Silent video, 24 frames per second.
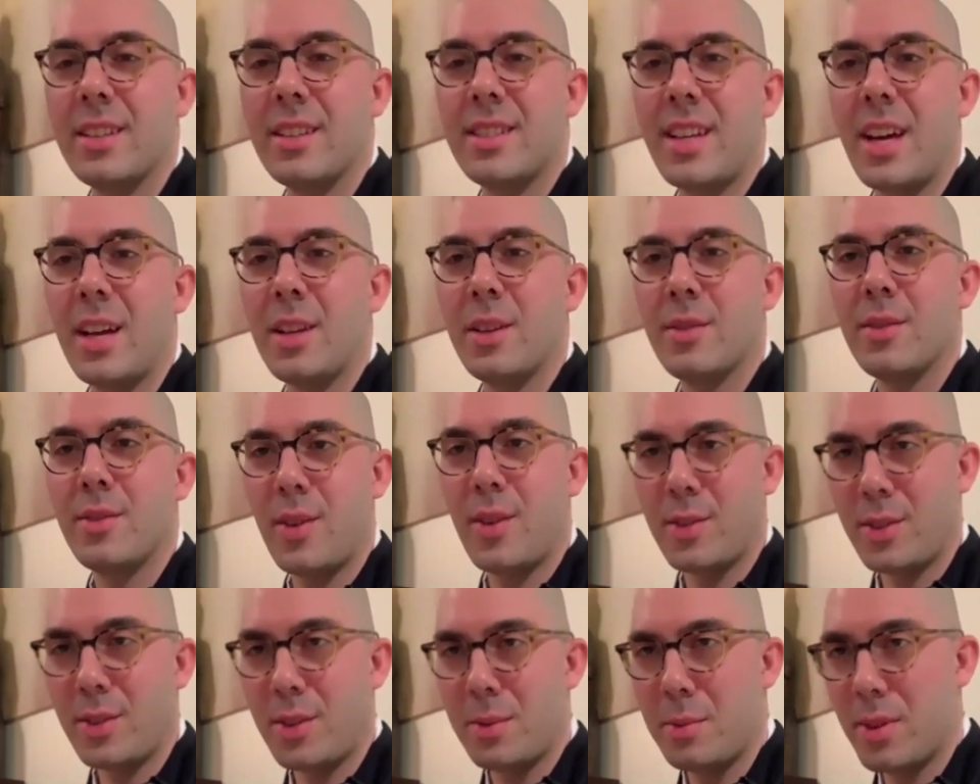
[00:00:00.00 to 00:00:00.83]

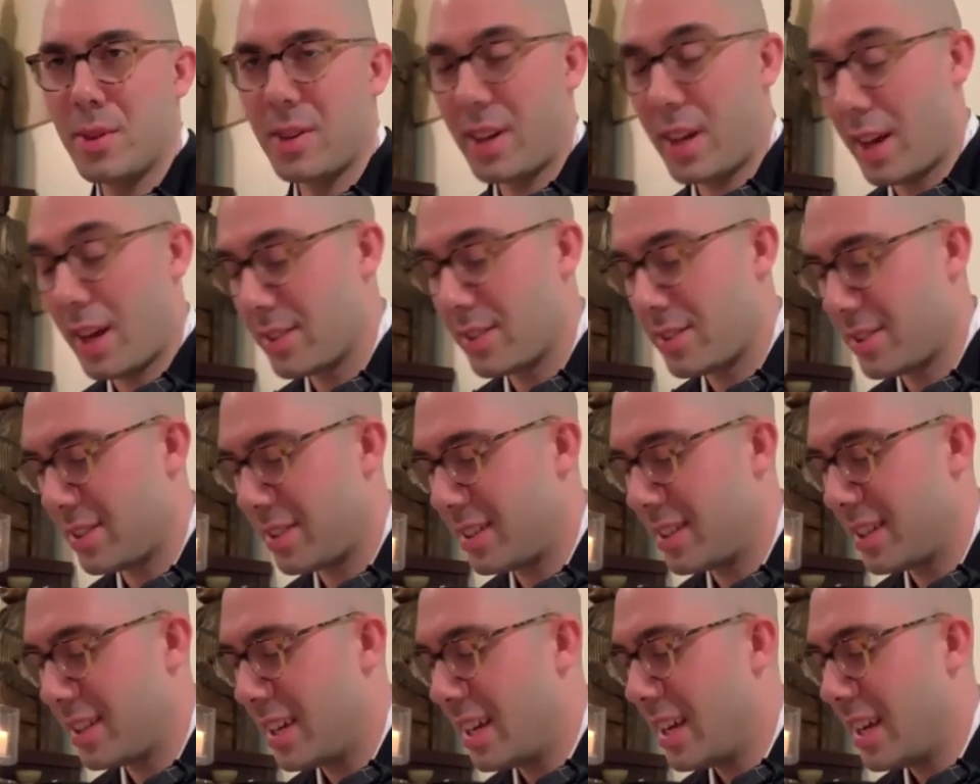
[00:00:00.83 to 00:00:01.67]
telephone
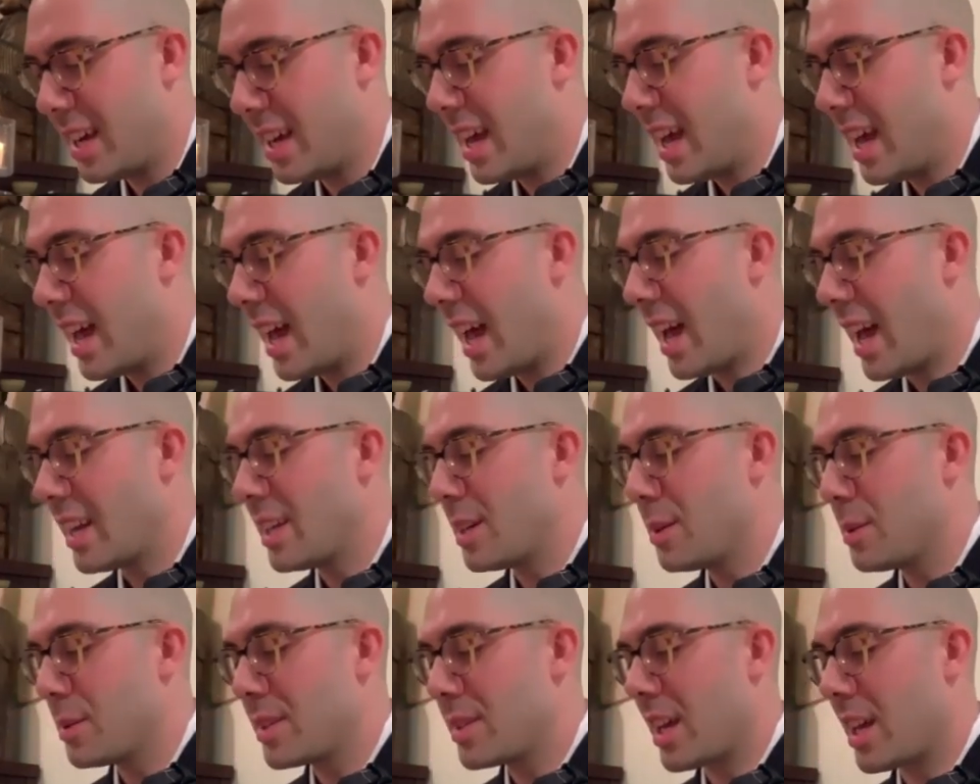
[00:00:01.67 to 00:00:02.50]
communication, and
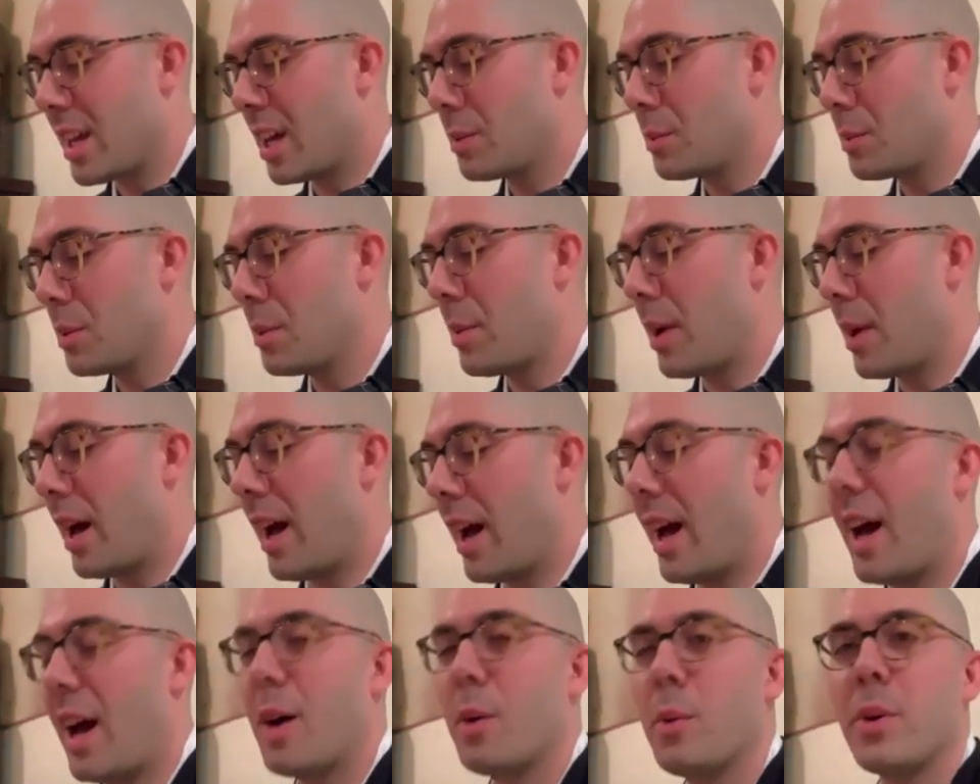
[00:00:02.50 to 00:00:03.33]
he was telling me
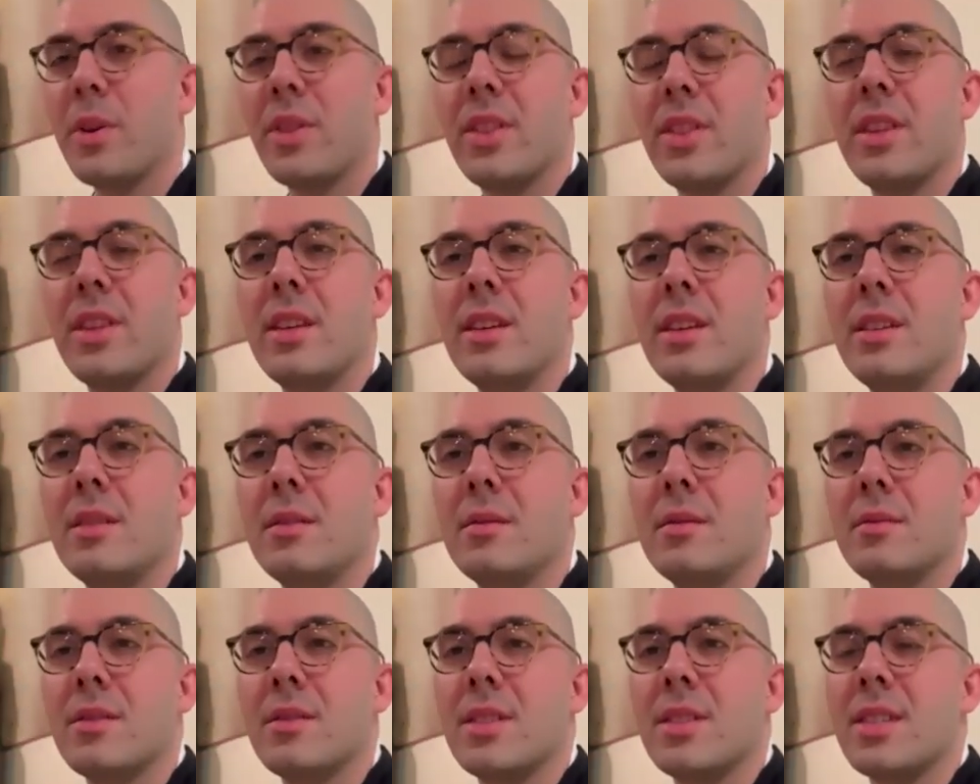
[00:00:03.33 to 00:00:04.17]
about how with
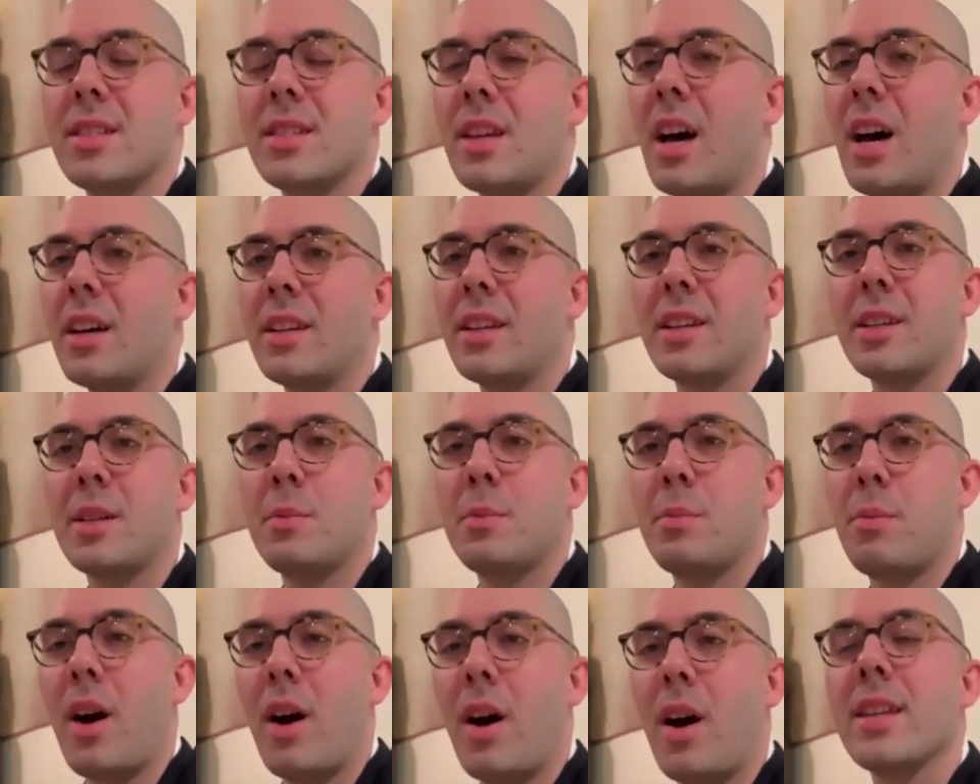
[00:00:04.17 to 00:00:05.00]
the
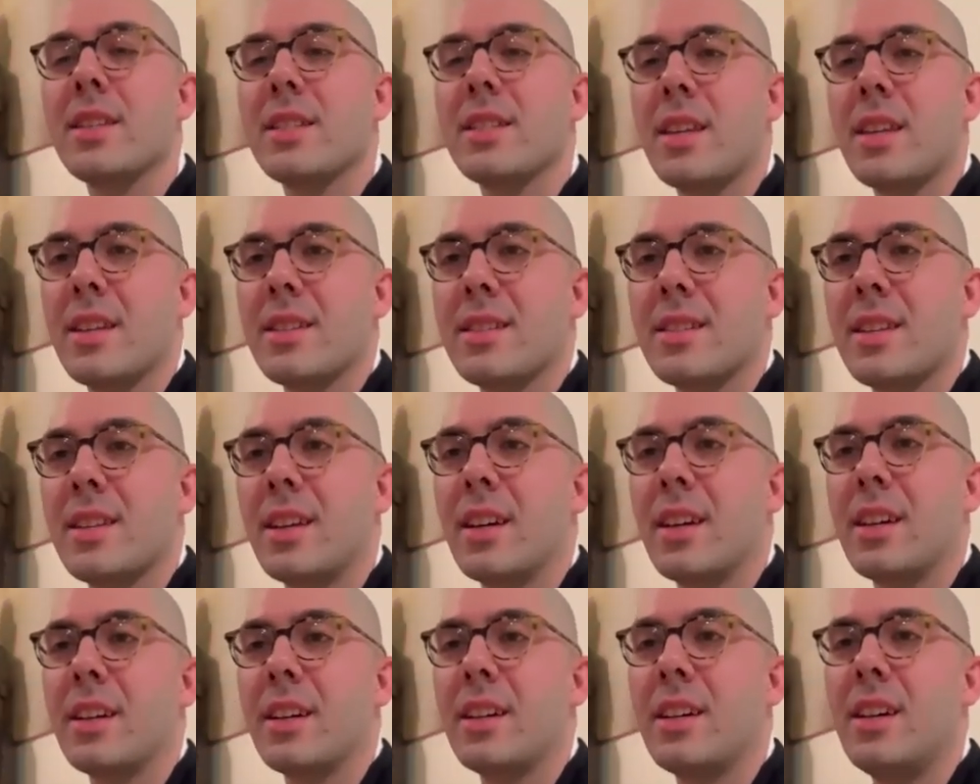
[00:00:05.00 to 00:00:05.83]
sonic
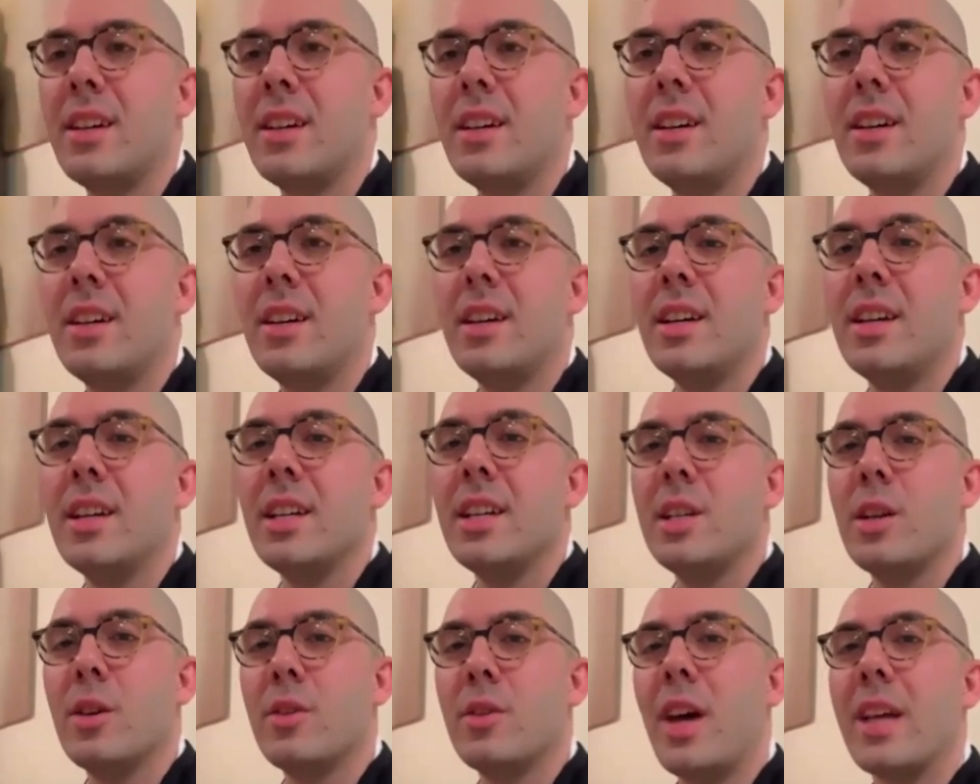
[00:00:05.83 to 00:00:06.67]
processing,
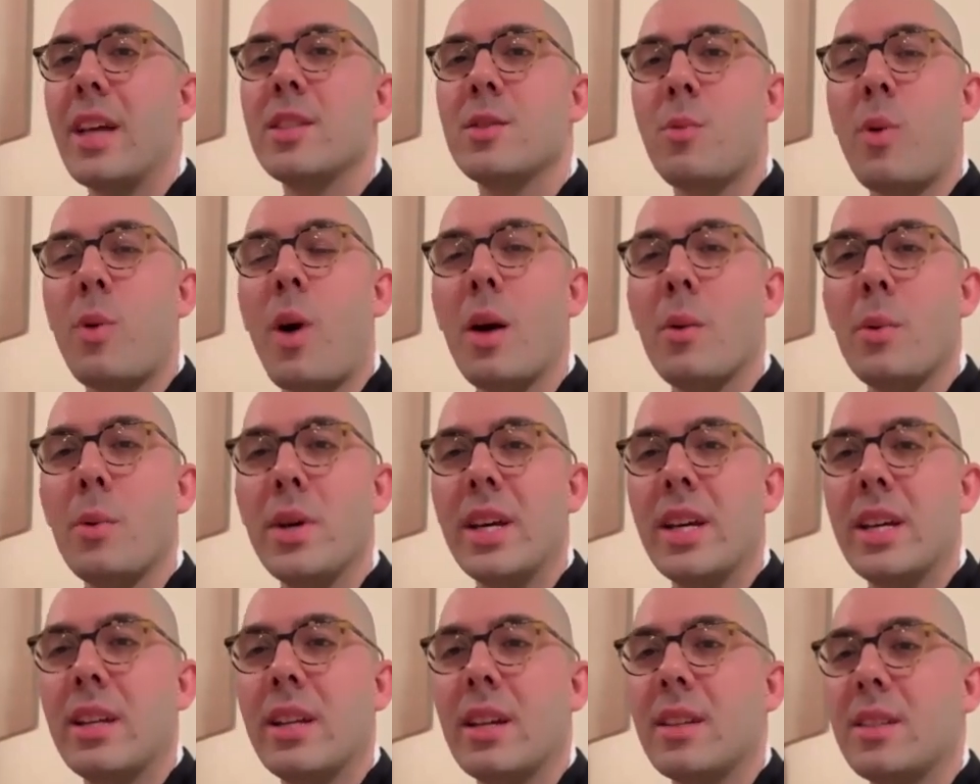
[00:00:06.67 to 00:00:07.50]
that's why
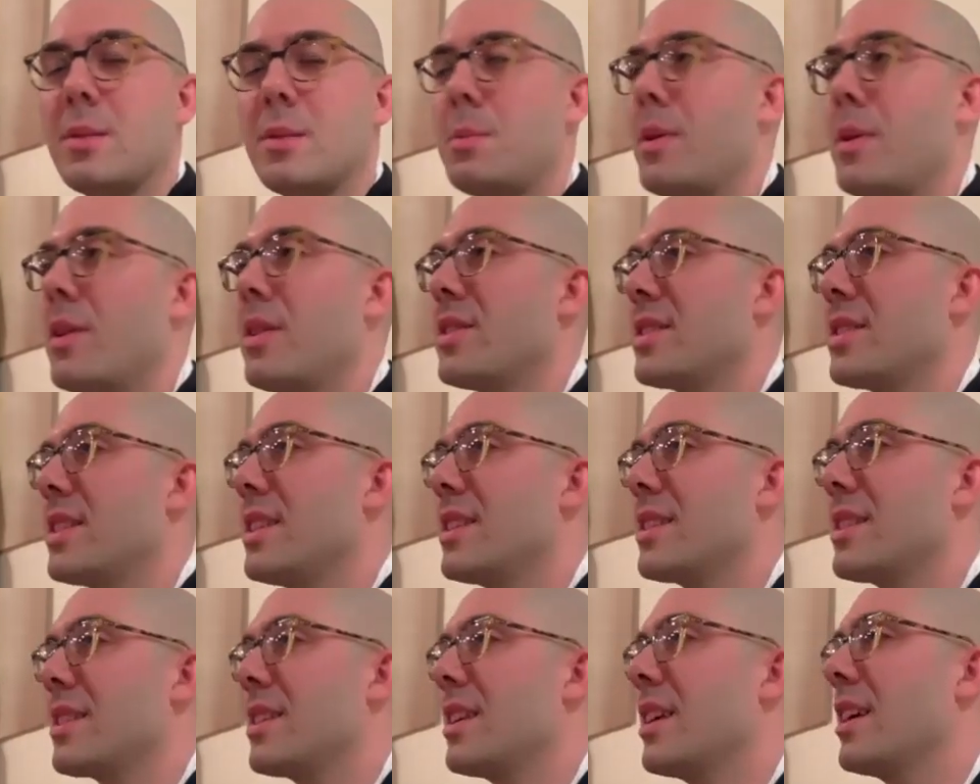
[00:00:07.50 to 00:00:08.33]
we can experience
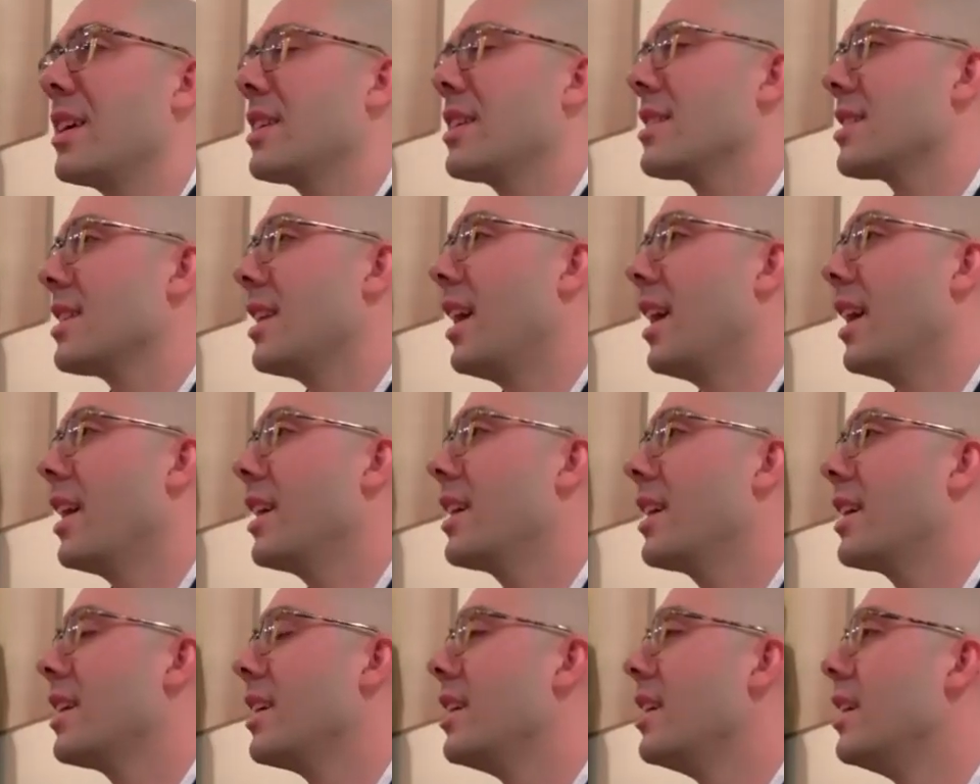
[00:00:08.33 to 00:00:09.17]
these things
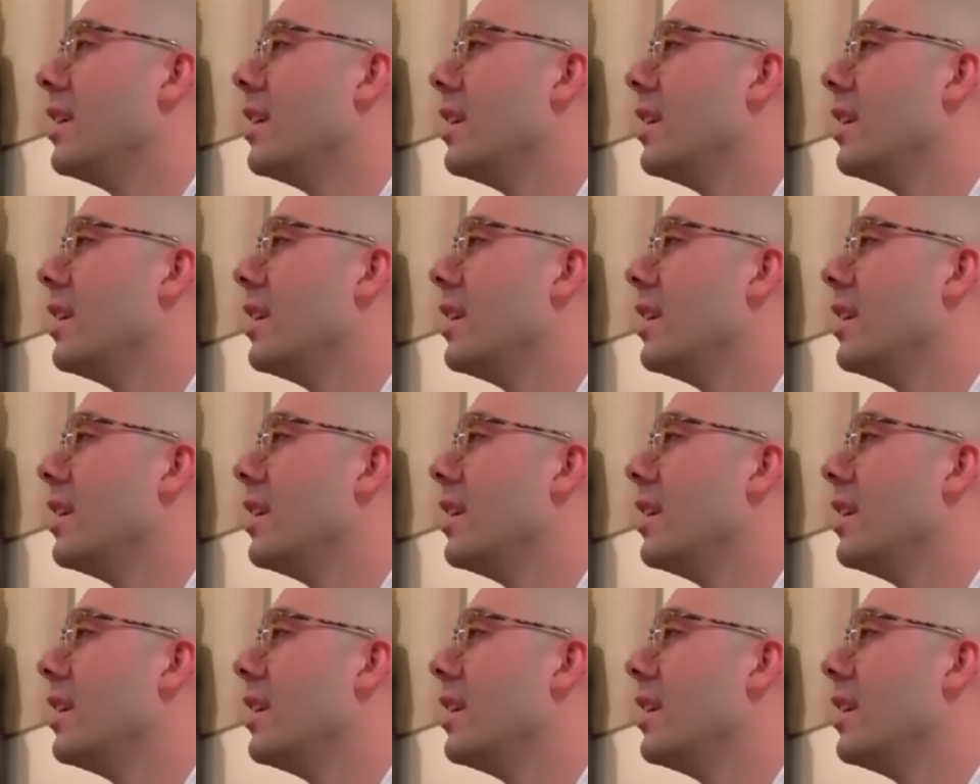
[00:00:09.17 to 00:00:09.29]
like